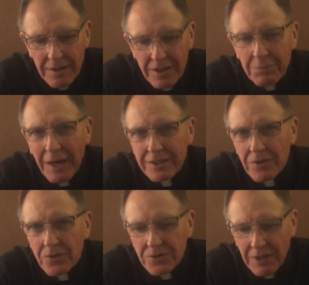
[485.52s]
Think back to
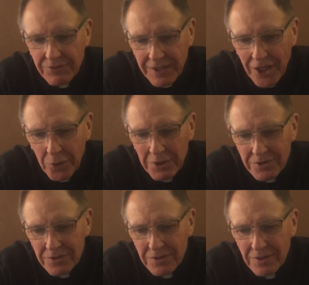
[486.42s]
those safety
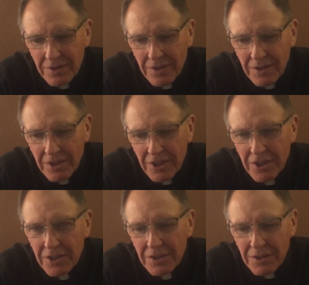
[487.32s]
helmets.
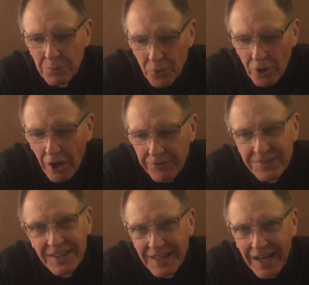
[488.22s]
More often
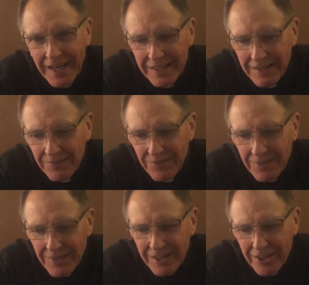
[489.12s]
than not,
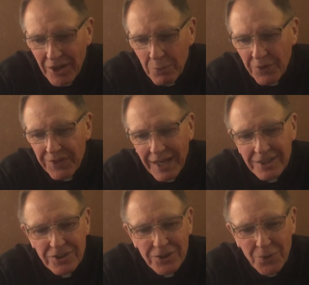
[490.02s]
they come with
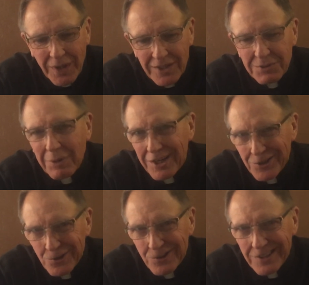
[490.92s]
H2S
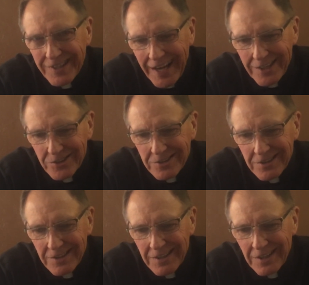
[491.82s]
monitors attached.
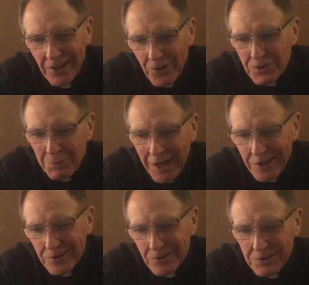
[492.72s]
Those
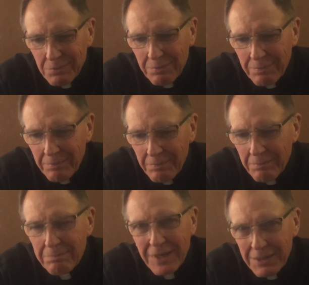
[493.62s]
monitors
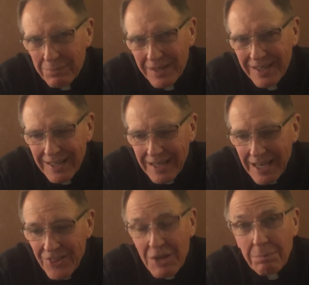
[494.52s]
beep
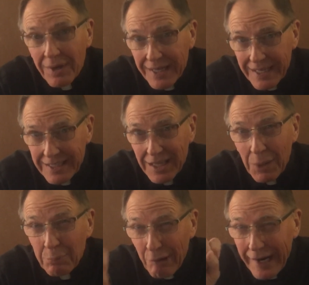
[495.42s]
and they blink a
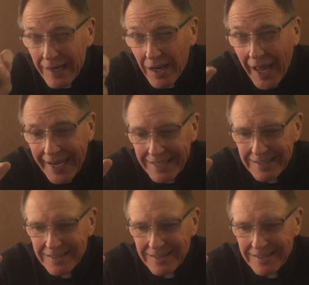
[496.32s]
bright light